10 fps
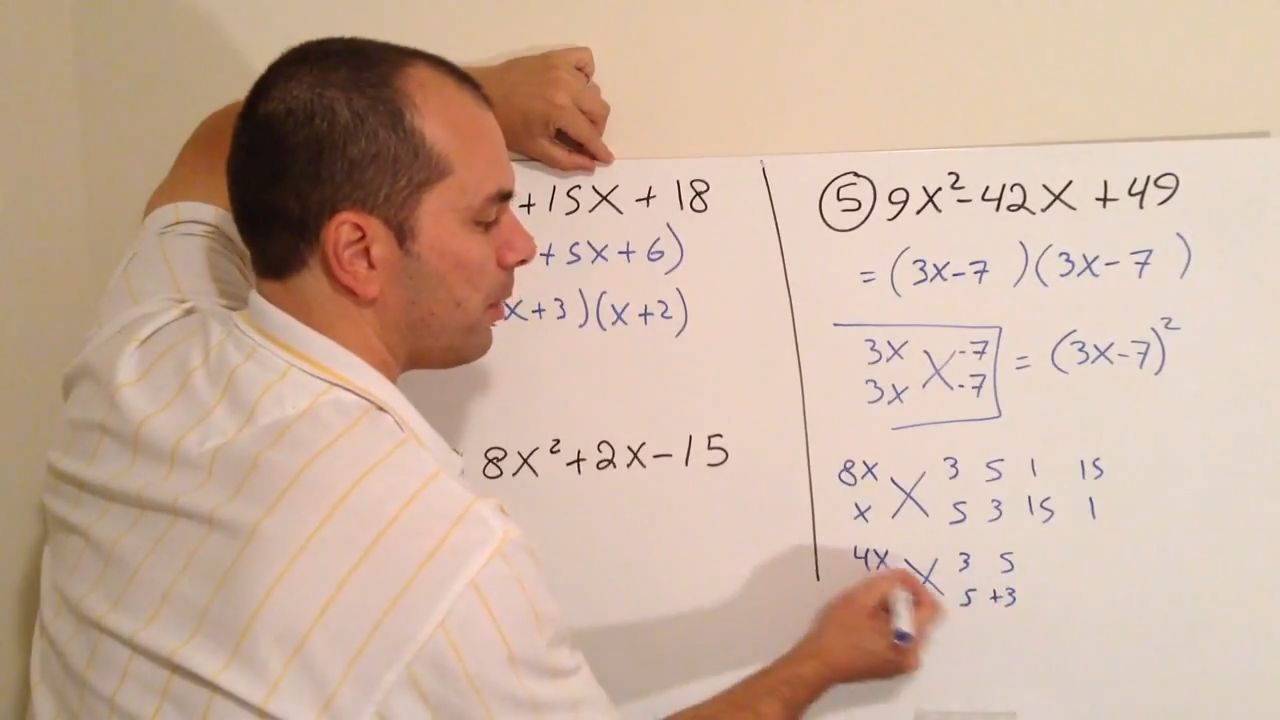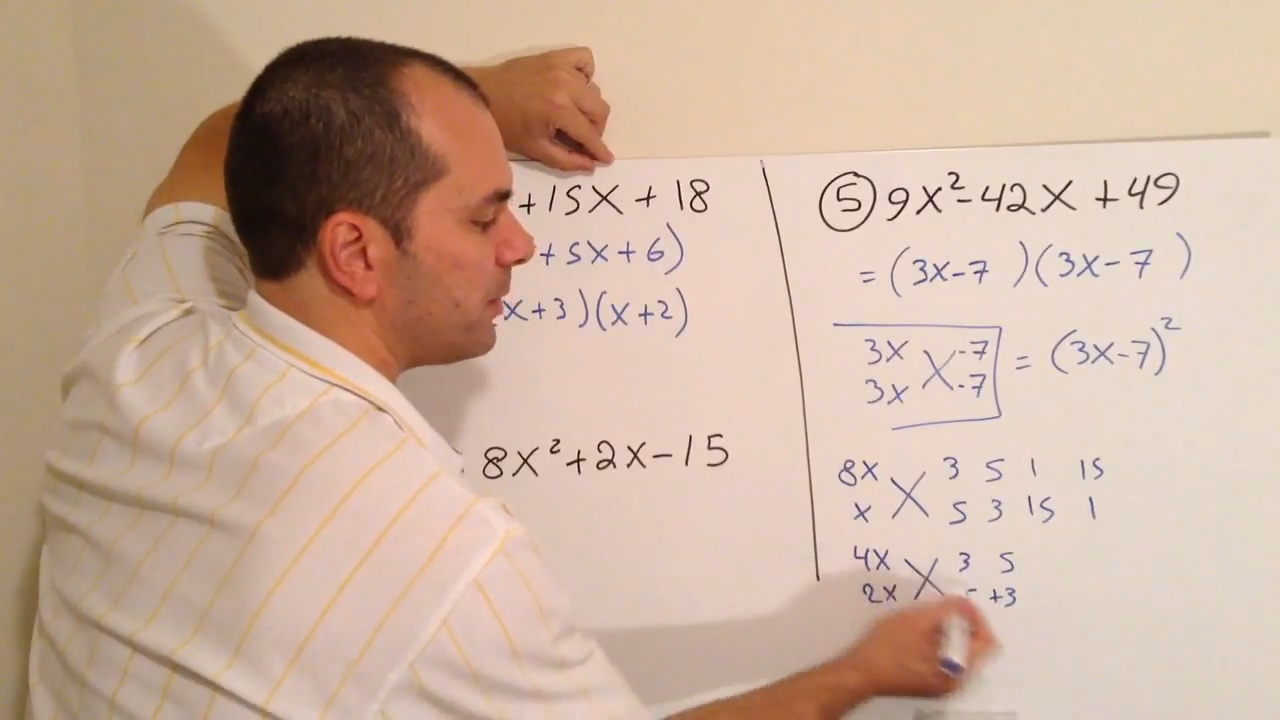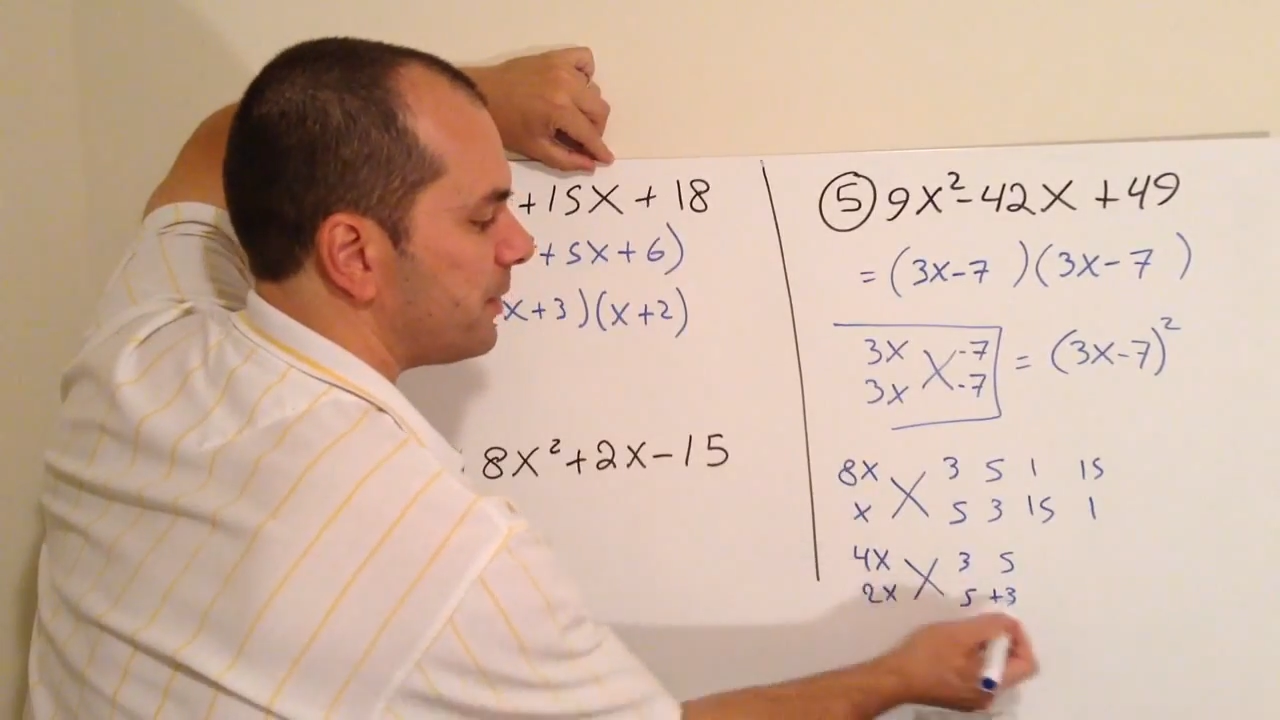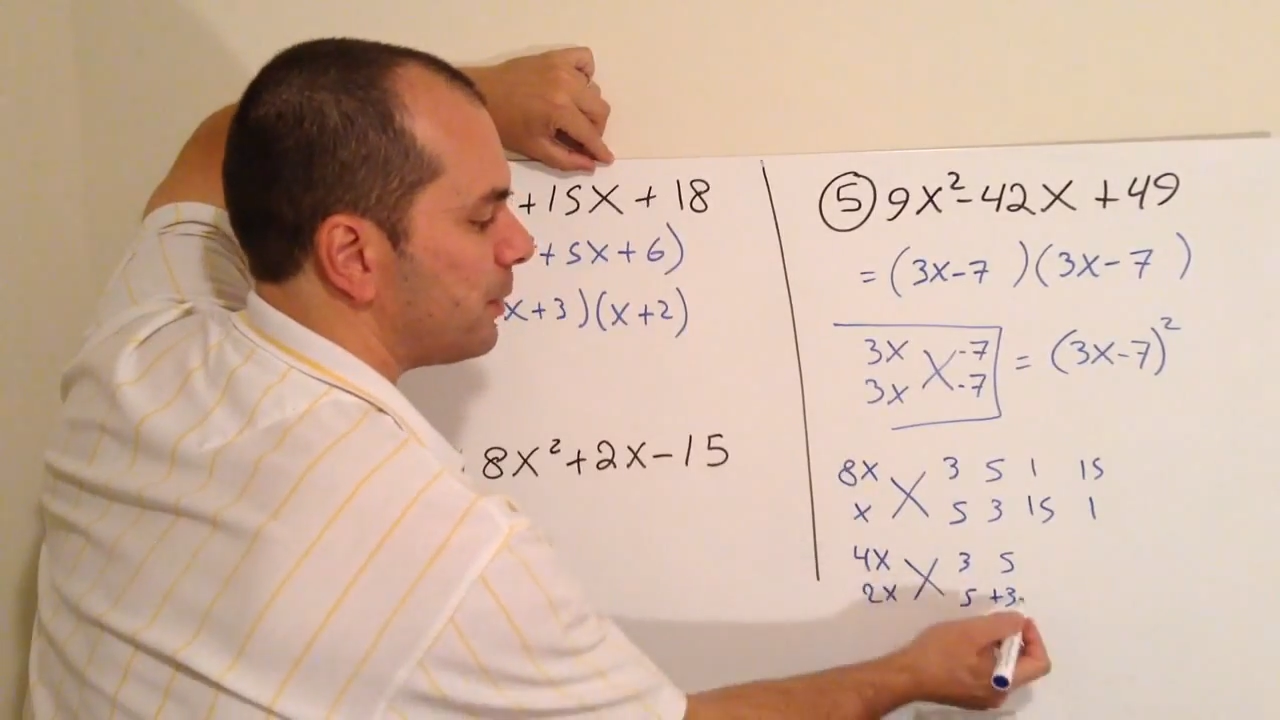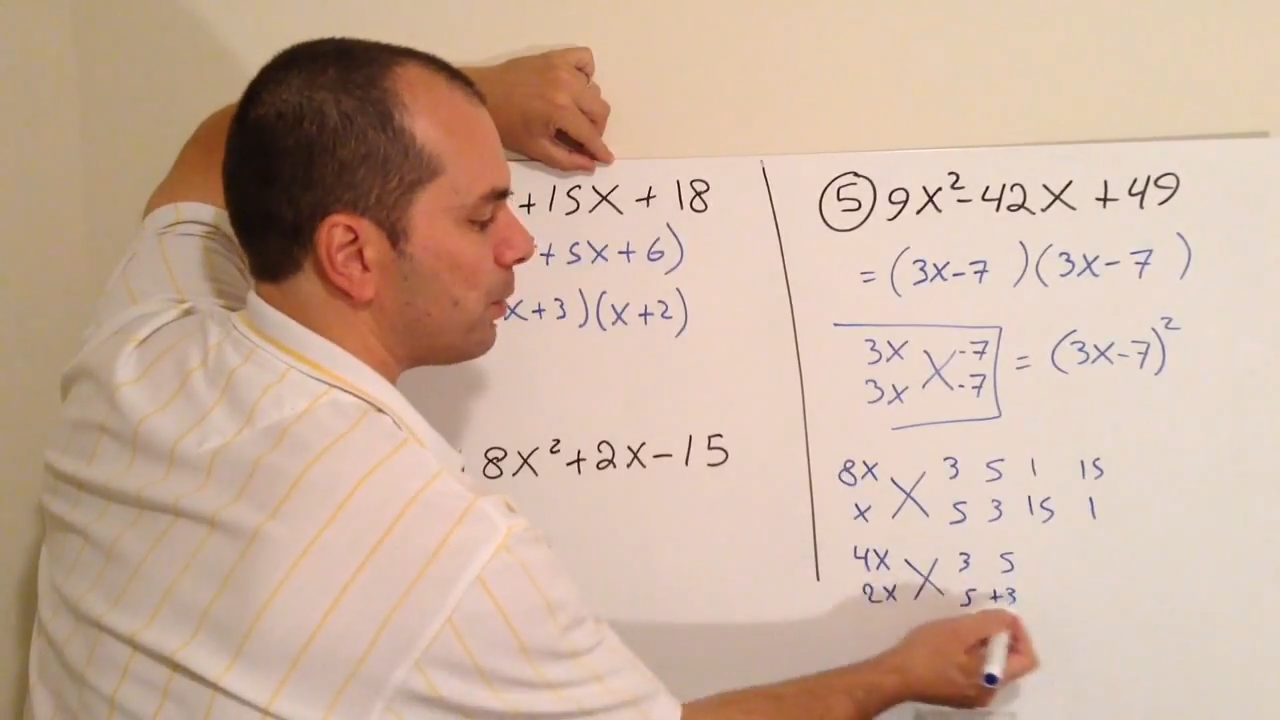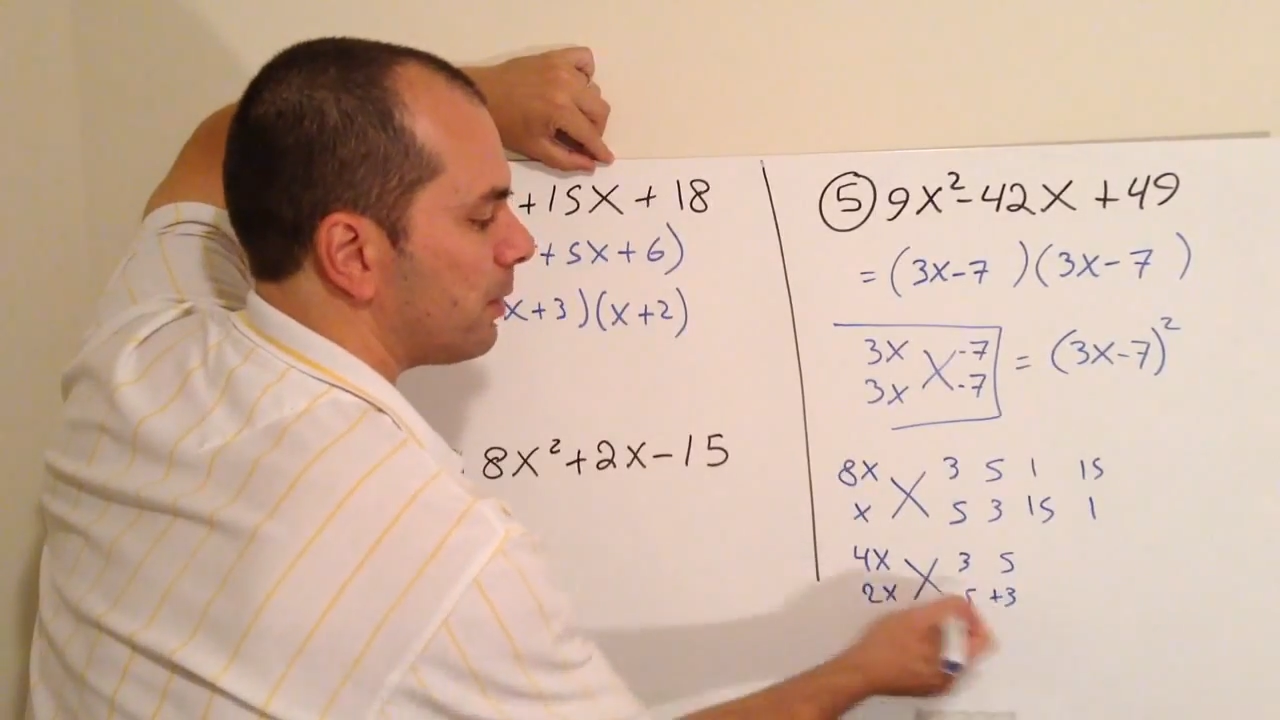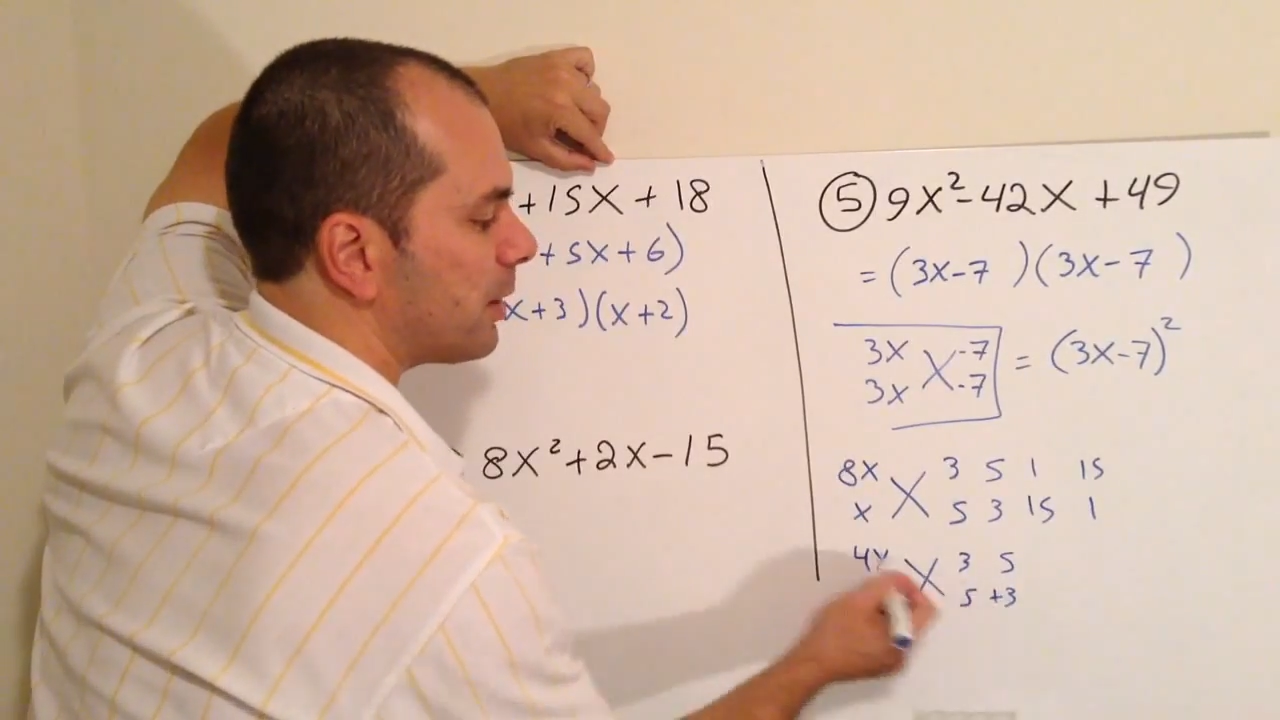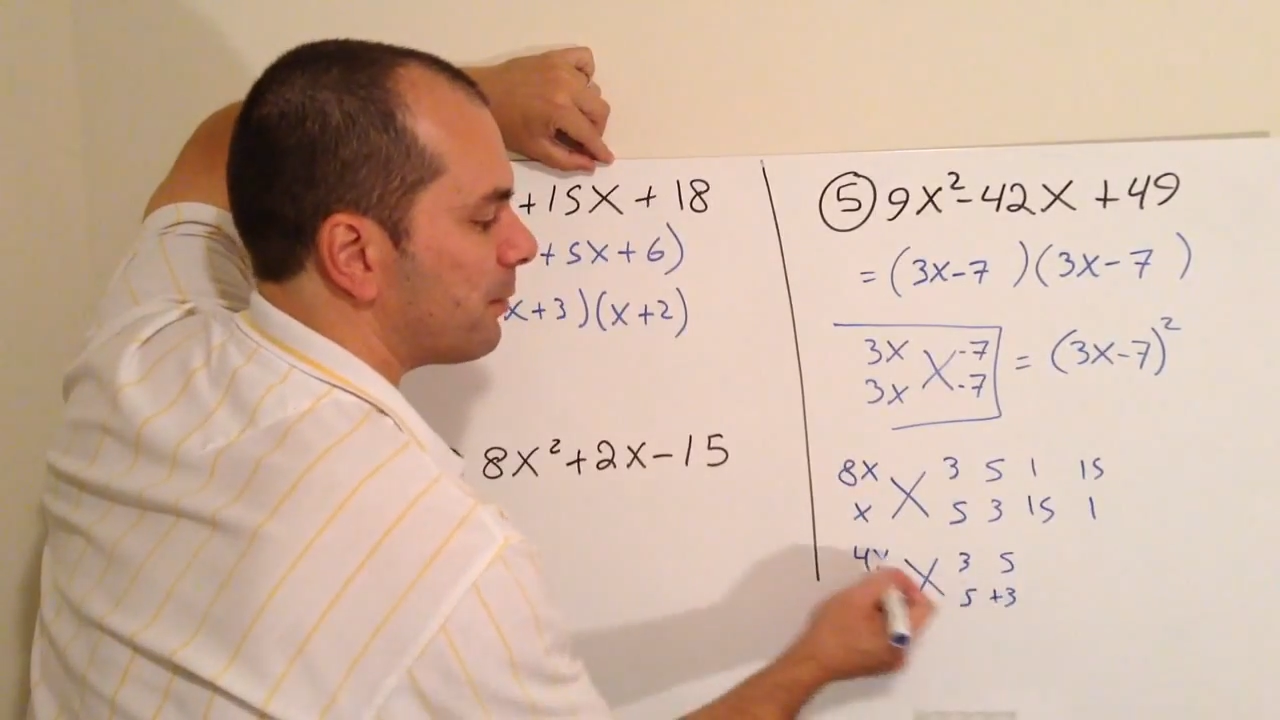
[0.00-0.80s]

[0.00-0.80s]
positive 12